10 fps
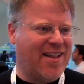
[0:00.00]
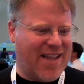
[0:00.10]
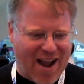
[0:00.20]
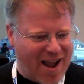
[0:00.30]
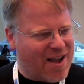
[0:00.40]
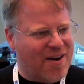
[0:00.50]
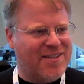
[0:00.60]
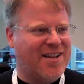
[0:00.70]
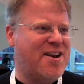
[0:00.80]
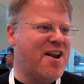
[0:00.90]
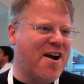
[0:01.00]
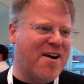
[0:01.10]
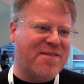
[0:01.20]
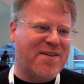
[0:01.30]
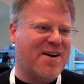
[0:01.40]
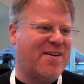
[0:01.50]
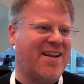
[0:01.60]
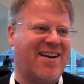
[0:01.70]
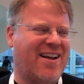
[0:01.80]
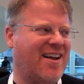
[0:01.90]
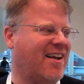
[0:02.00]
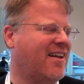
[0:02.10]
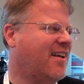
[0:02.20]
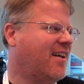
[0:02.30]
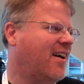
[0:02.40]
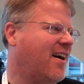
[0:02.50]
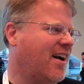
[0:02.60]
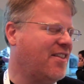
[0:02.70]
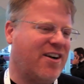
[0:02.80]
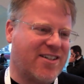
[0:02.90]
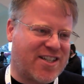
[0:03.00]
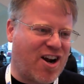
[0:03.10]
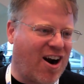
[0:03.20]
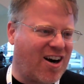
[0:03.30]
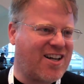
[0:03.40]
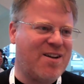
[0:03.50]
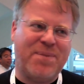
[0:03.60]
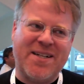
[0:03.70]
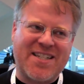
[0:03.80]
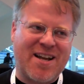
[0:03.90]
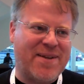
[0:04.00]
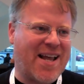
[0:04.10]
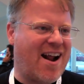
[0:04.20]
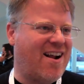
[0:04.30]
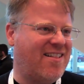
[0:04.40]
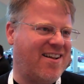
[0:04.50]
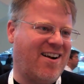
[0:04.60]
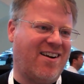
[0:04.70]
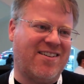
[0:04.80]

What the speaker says: they own Lenovo, and there's car companies coming out of there.